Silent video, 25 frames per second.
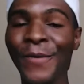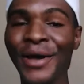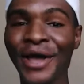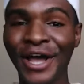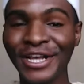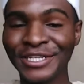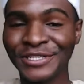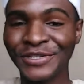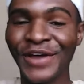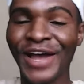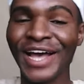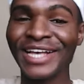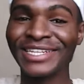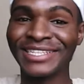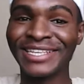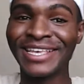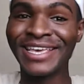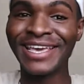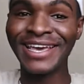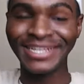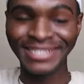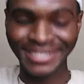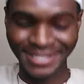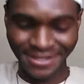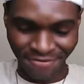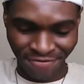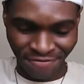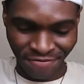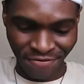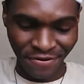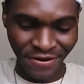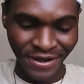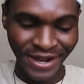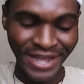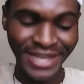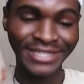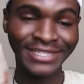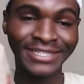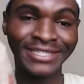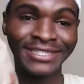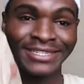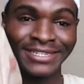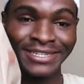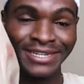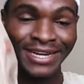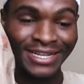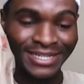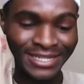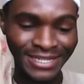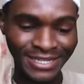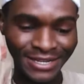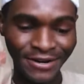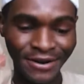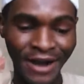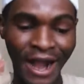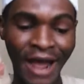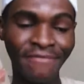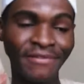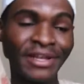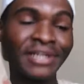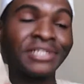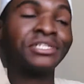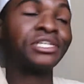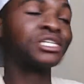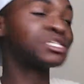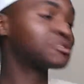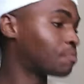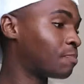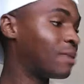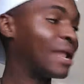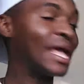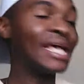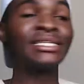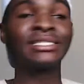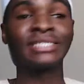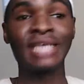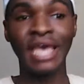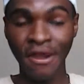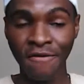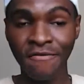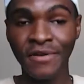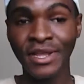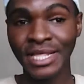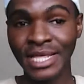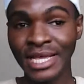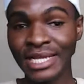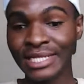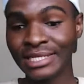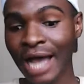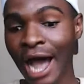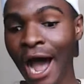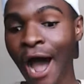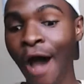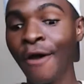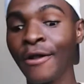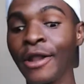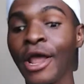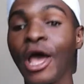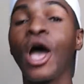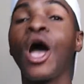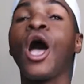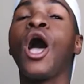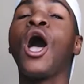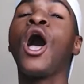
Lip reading: my gosh, you guys, here's the food. It just arrived. I just placed everything down.